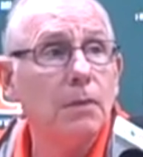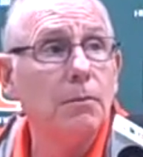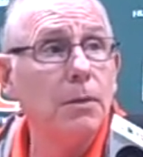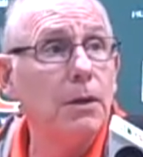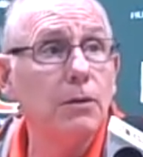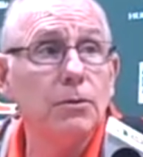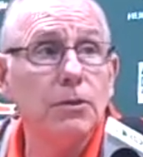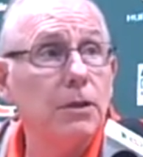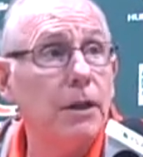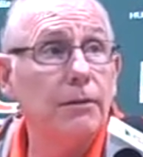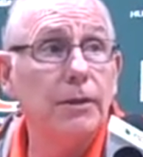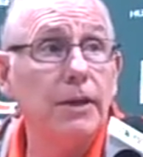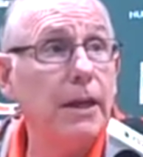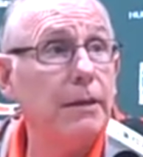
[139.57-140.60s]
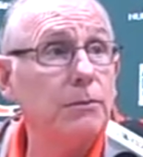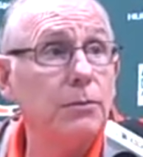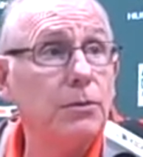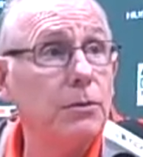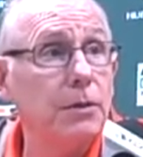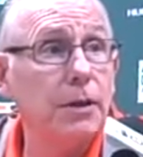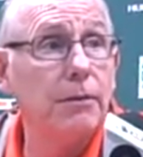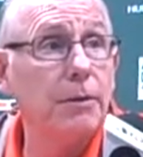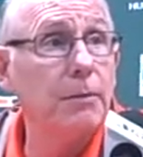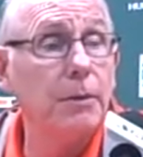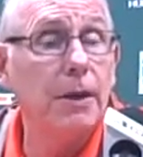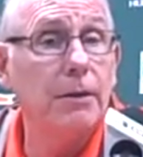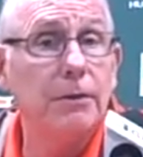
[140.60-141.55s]
but uh, every game's, every,
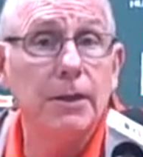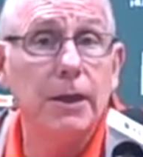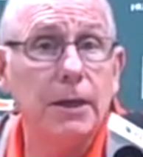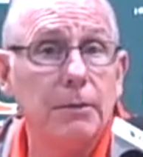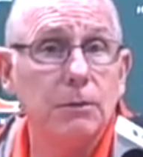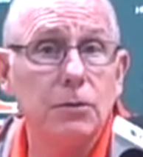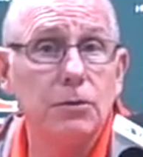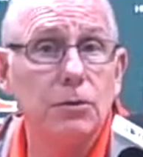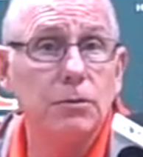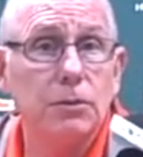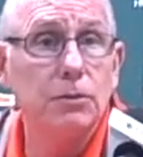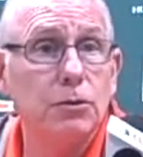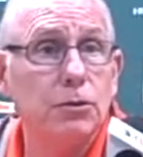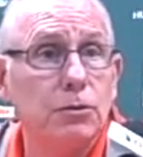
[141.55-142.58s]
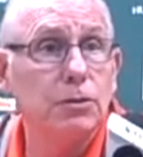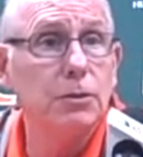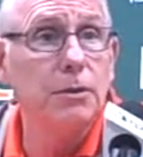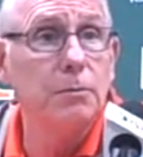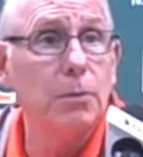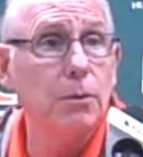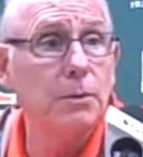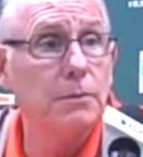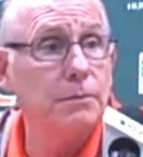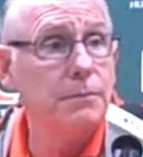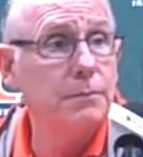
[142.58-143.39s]
every game is, is hugely important.